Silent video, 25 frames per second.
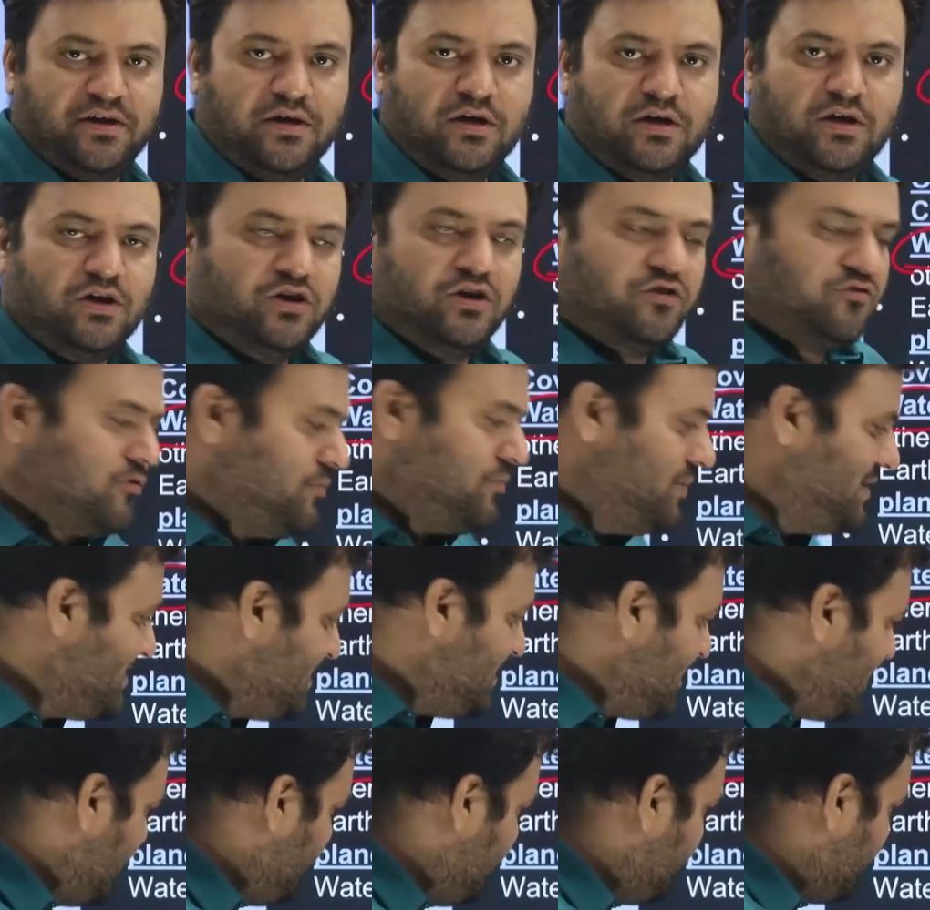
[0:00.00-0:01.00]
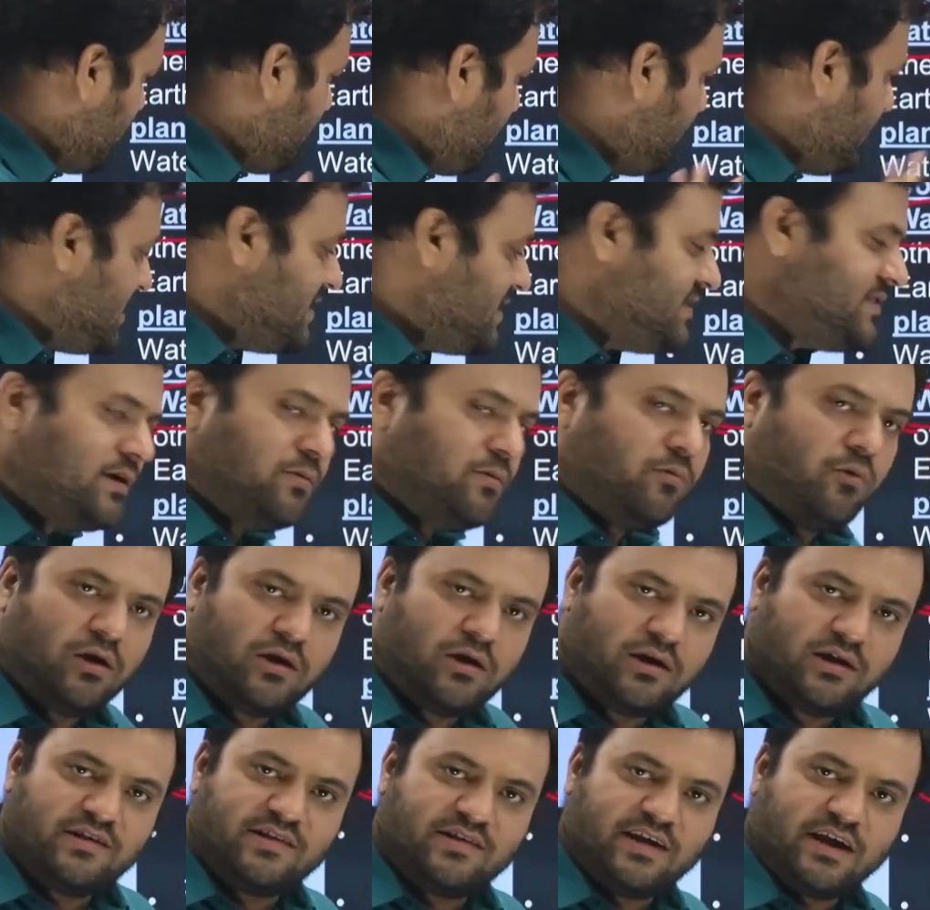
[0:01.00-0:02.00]
So basically what we can say, water
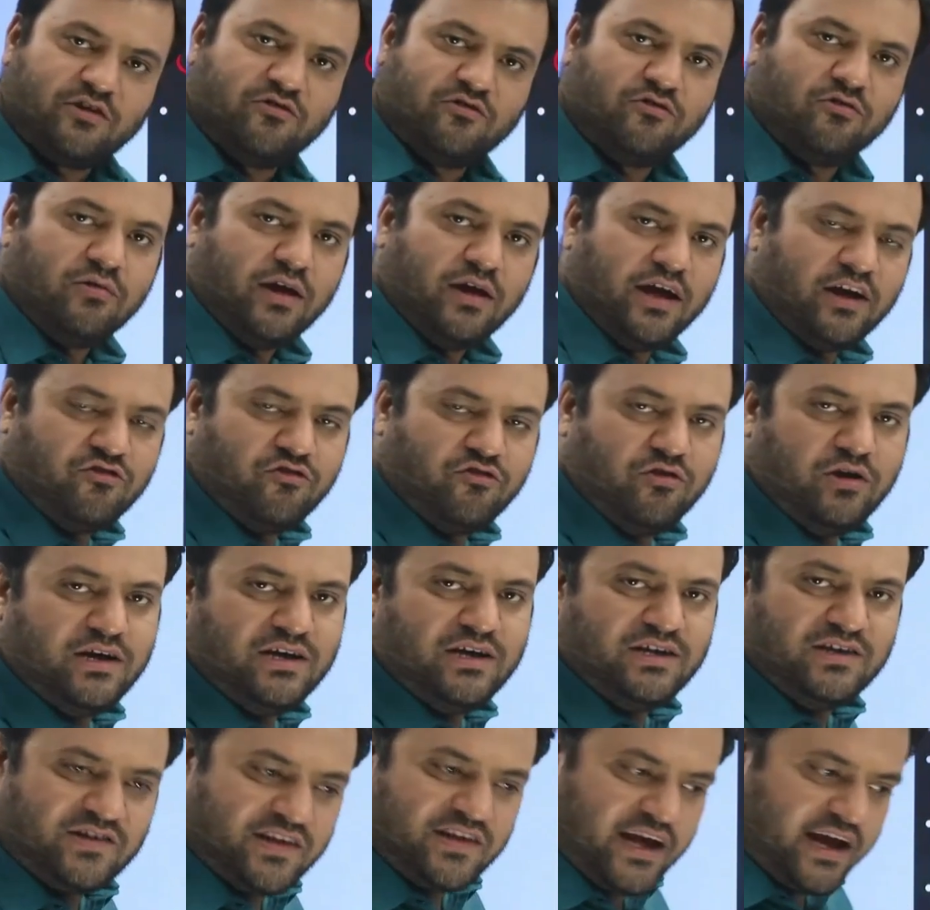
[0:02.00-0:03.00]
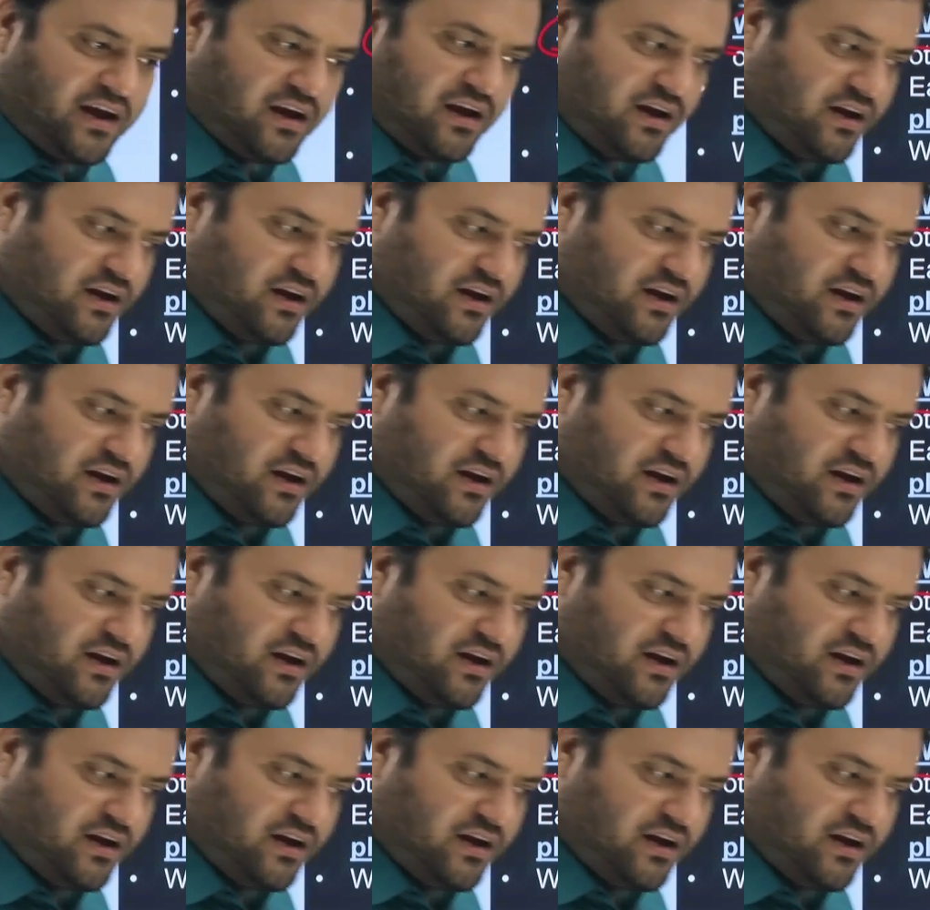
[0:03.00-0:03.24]
is actually a cyclical